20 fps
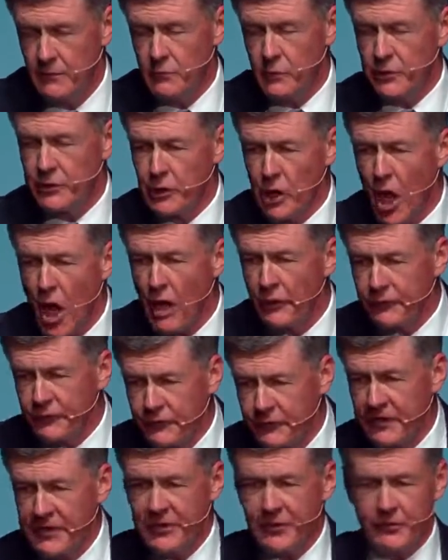with
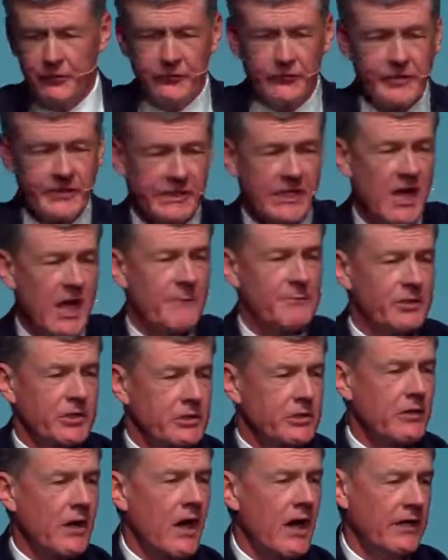lost sinners to come to
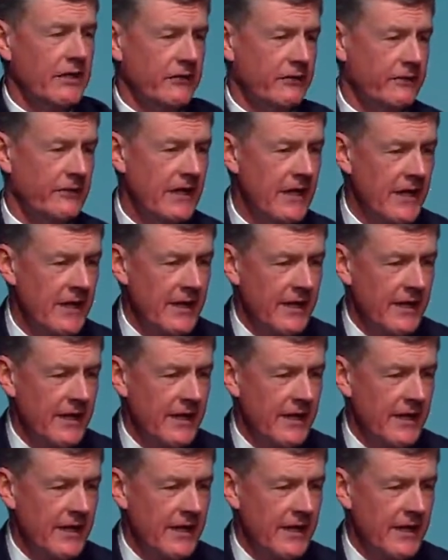Christ.